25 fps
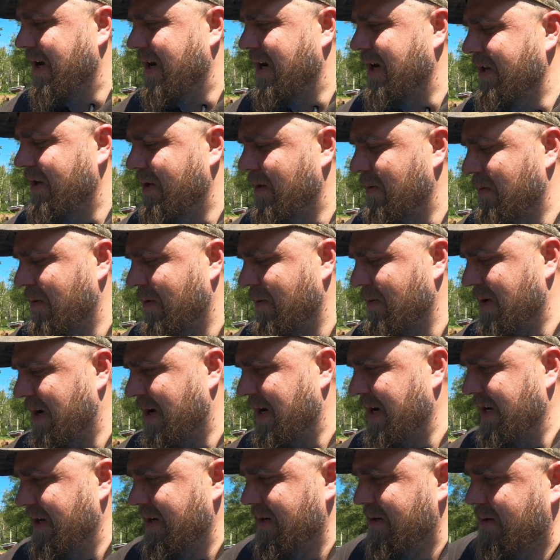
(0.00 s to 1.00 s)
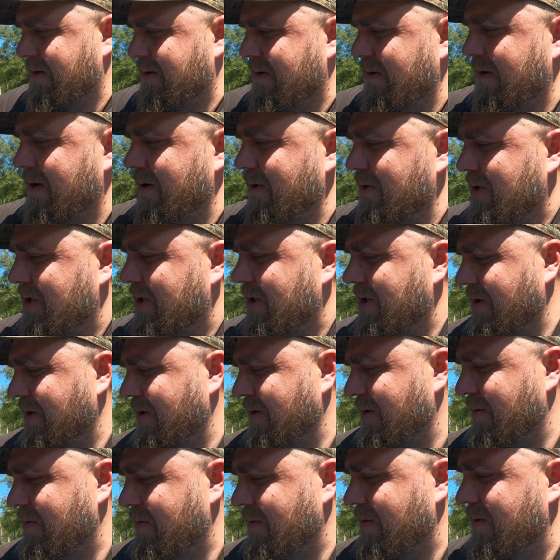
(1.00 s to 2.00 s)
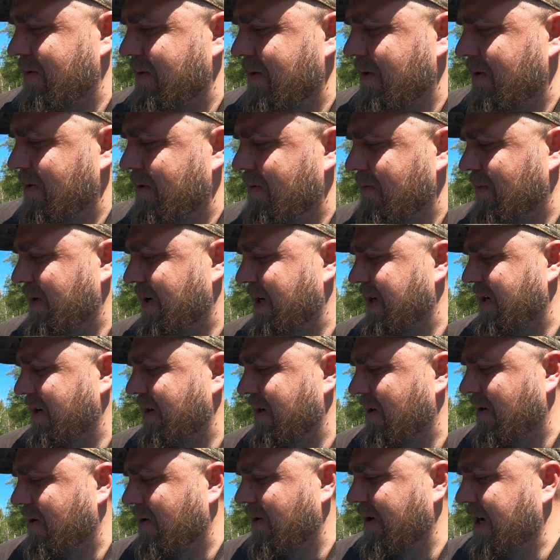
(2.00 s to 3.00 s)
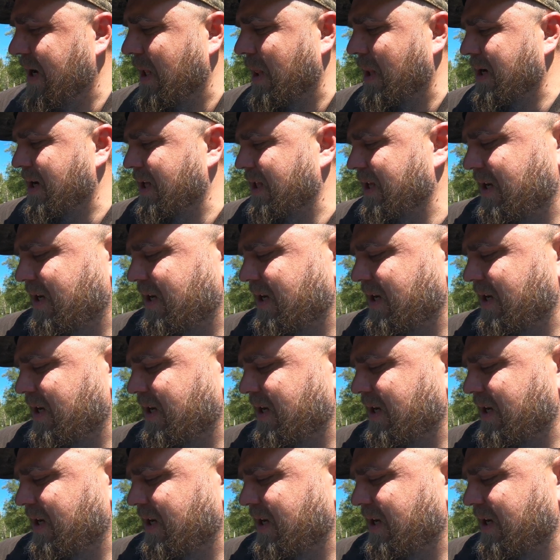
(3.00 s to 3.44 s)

You were right. Kudos to you. You win. Oh yeah, look at